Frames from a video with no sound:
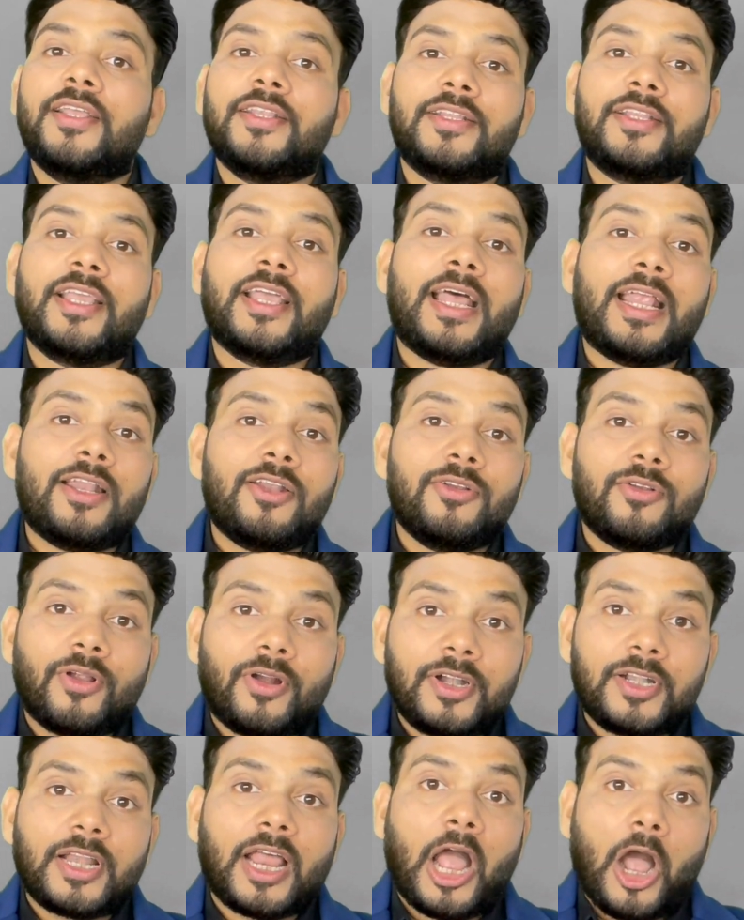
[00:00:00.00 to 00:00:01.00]
they are
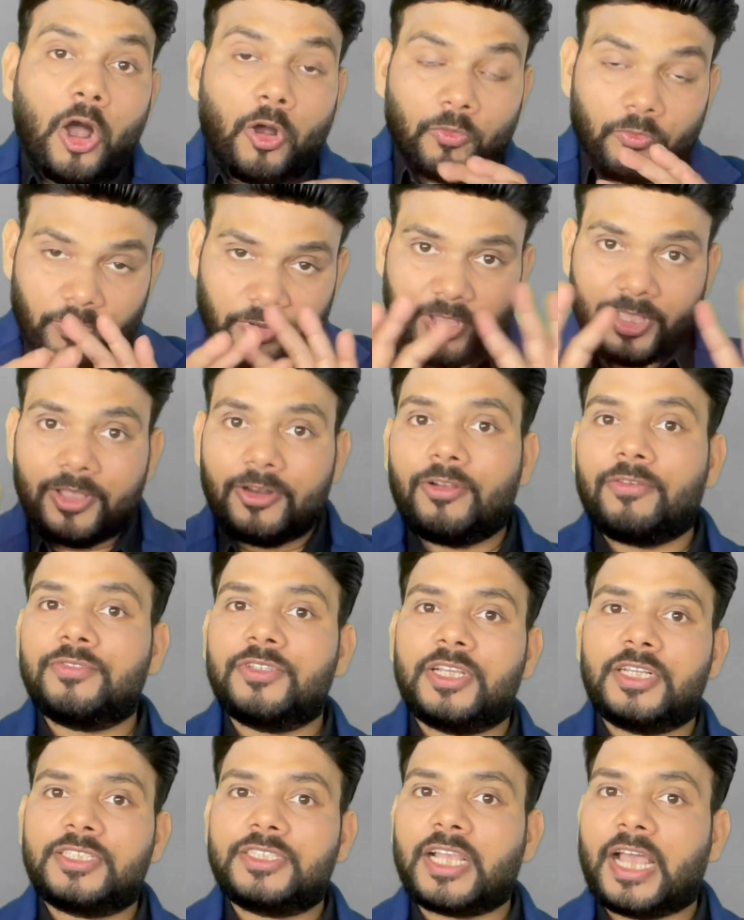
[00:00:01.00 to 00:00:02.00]
not aware of
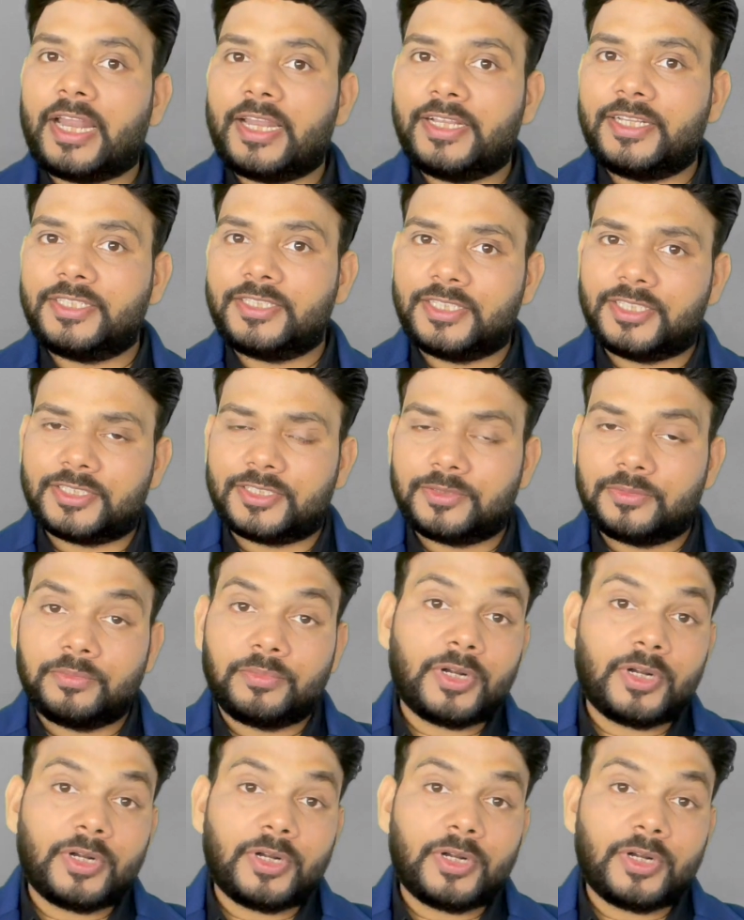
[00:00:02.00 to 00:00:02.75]
their challenges.